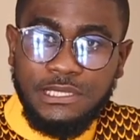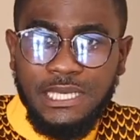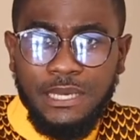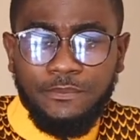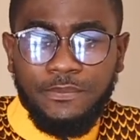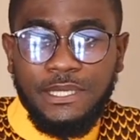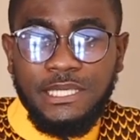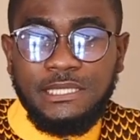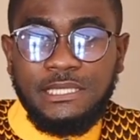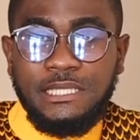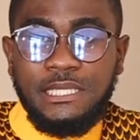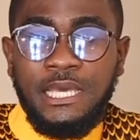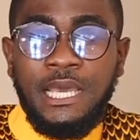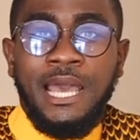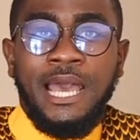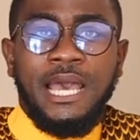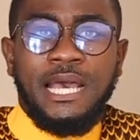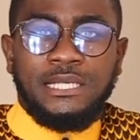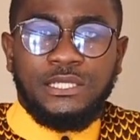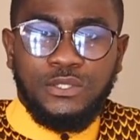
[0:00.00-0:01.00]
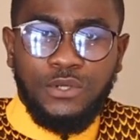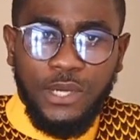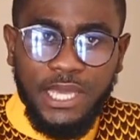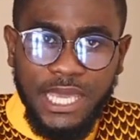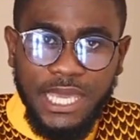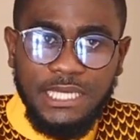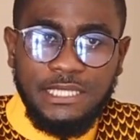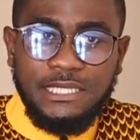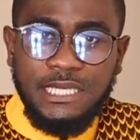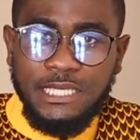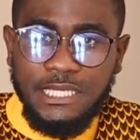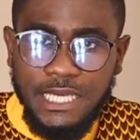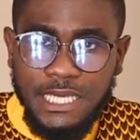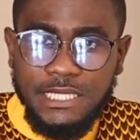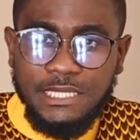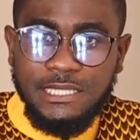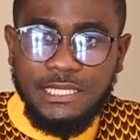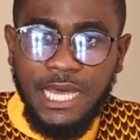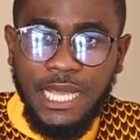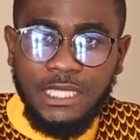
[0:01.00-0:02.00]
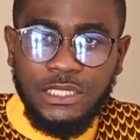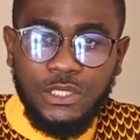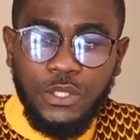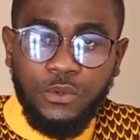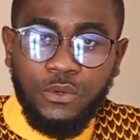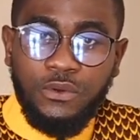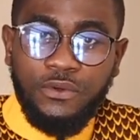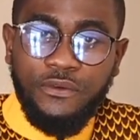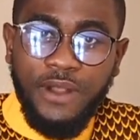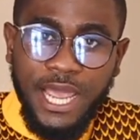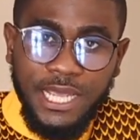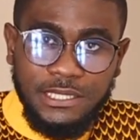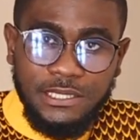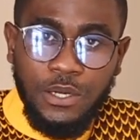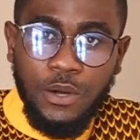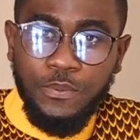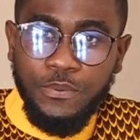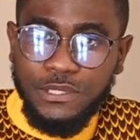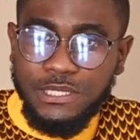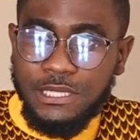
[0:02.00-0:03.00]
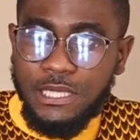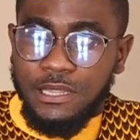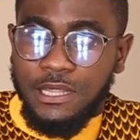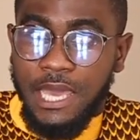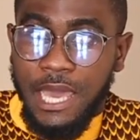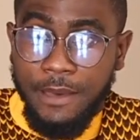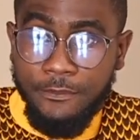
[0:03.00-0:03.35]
Templessy is located inside Jowli, right opposite the